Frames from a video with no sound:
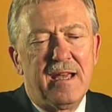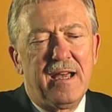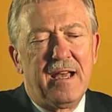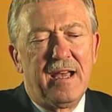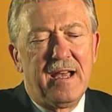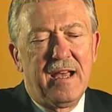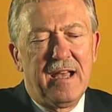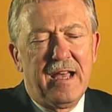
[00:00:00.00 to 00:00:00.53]

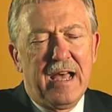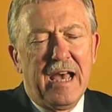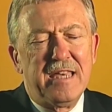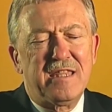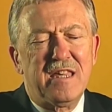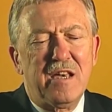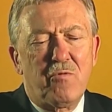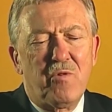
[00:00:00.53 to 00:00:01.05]
uh, I
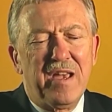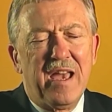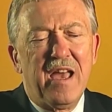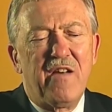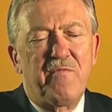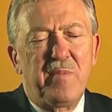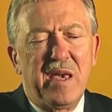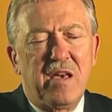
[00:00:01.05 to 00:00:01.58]
think we
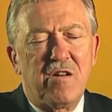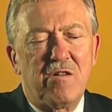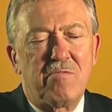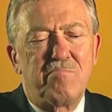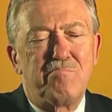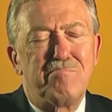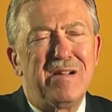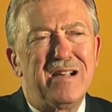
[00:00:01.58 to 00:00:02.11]
have
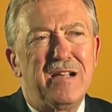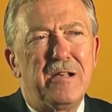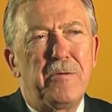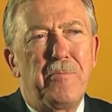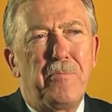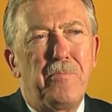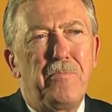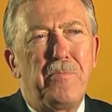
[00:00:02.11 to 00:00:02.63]
become,
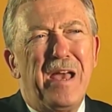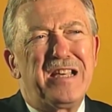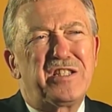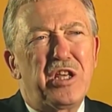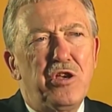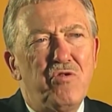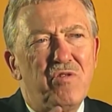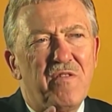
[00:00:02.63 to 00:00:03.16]

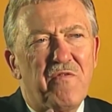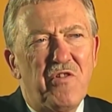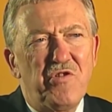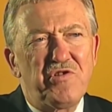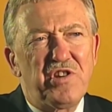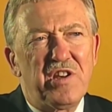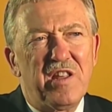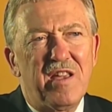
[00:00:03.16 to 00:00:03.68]
as a
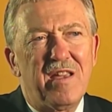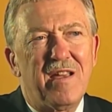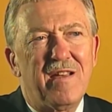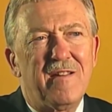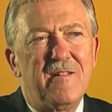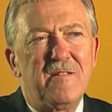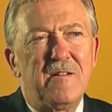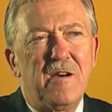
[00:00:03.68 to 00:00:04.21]
university,
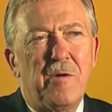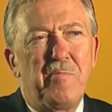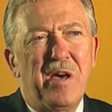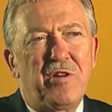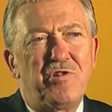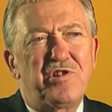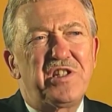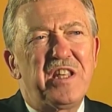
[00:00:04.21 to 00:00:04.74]
a
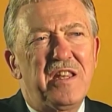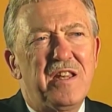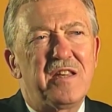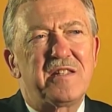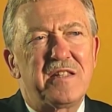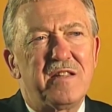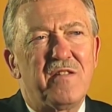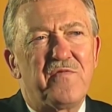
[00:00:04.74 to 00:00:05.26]
better
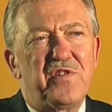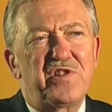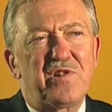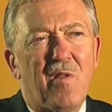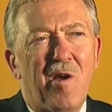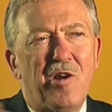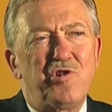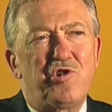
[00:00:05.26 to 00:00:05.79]
citizen of this
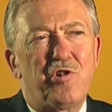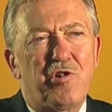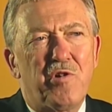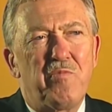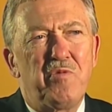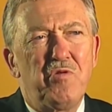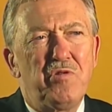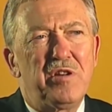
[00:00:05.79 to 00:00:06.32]
larger
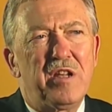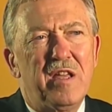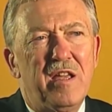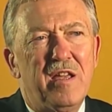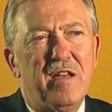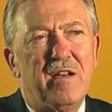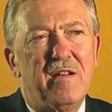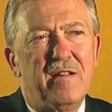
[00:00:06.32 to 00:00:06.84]

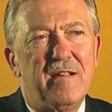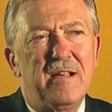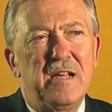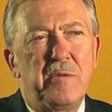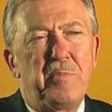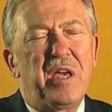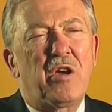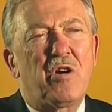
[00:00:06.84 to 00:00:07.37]
community uh,
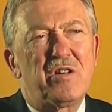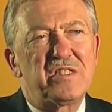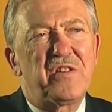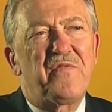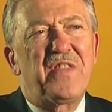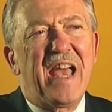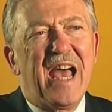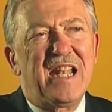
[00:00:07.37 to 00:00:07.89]
because
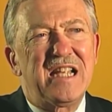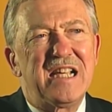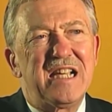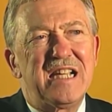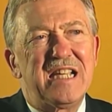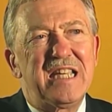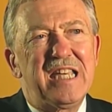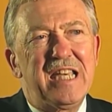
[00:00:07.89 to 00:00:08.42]
of that
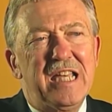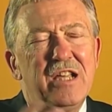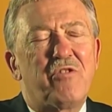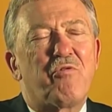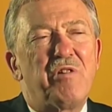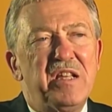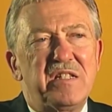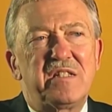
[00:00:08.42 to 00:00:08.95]

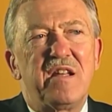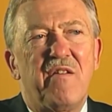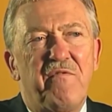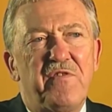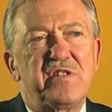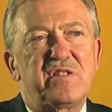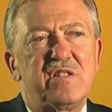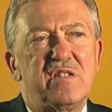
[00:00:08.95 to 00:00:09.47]
increased
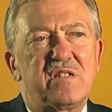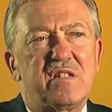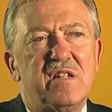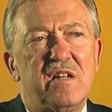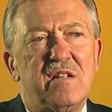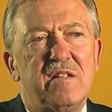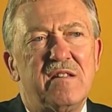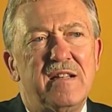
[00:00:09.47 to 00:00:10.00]
emphasis
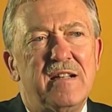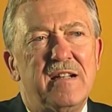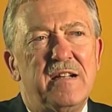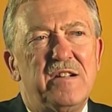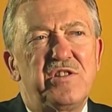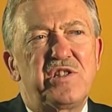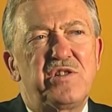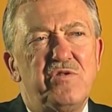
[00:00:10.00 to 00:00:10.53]
on
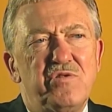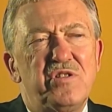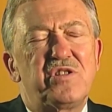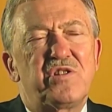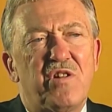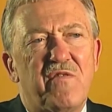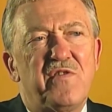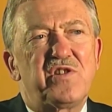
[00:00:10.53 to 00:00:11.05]
student
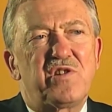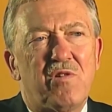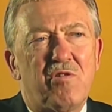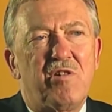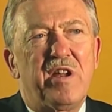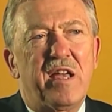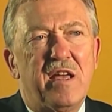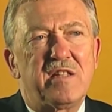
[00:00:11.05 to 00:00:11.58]
service
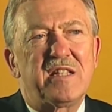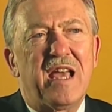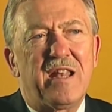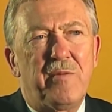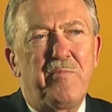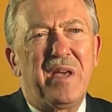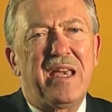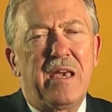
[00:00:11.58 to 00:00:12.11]
learning. It's
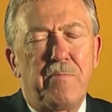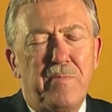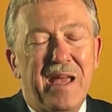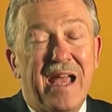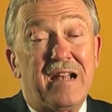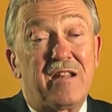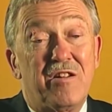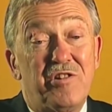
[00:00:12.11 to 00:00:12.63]
had a big
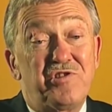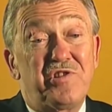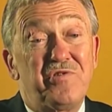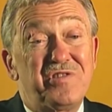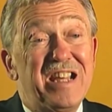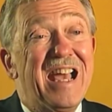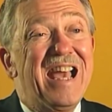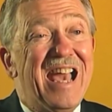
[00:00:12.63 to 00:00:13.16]
impact on our
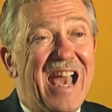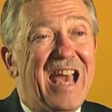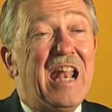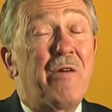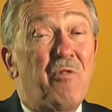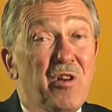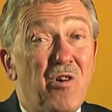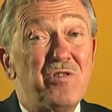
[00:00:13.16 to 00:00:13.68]
students,
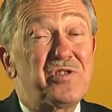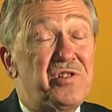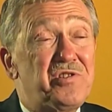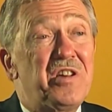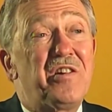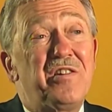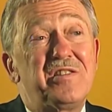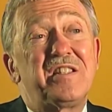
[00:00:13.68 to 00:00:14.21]
and I would also
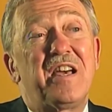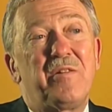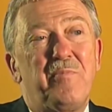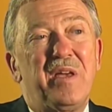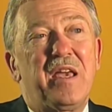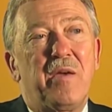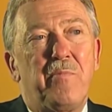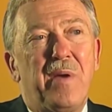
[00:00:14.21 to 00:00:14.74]
tell you it's had a
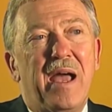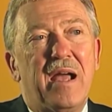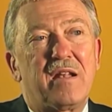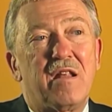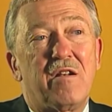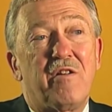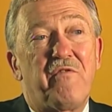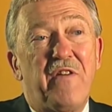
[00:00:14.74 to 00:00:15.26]
big
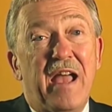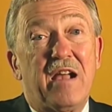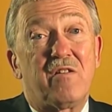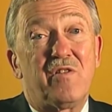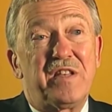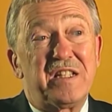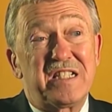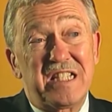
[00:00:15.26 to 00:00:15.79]
impact on our
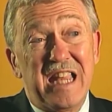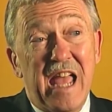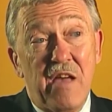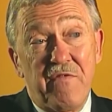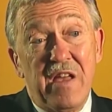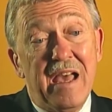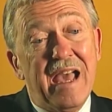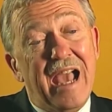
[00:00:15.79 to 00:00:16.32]
faculty and
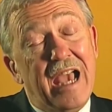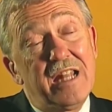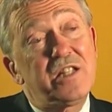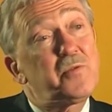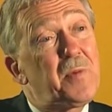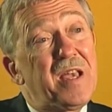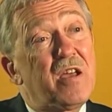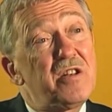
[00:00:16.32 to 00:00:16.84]
staff, and
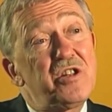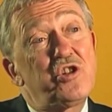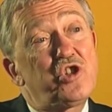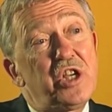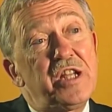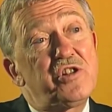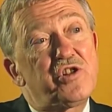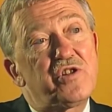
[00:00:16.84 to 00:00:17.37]
it's begun to
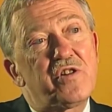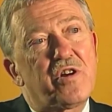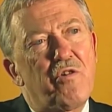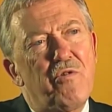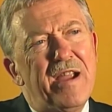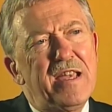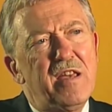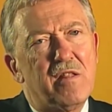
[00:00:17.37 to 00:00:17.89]
change the
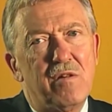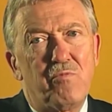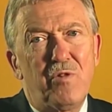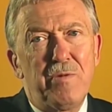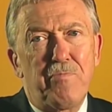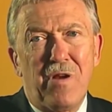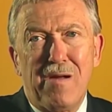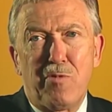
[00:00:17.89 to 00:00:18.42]
curriculum.
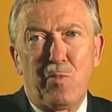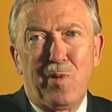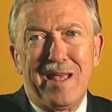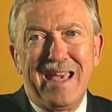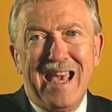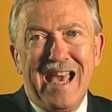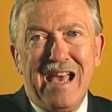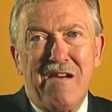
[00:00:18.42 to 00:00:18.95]
We
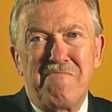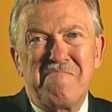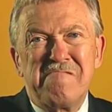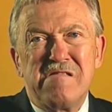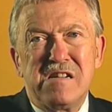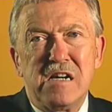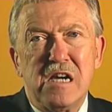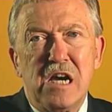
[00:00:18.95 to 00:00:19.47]
probably have
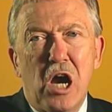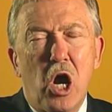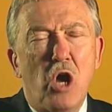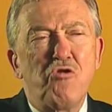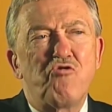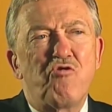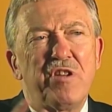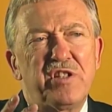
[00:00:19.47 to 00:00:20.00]

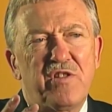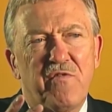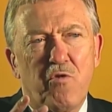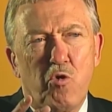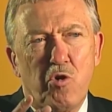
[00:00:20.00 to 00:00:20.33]
hundreds of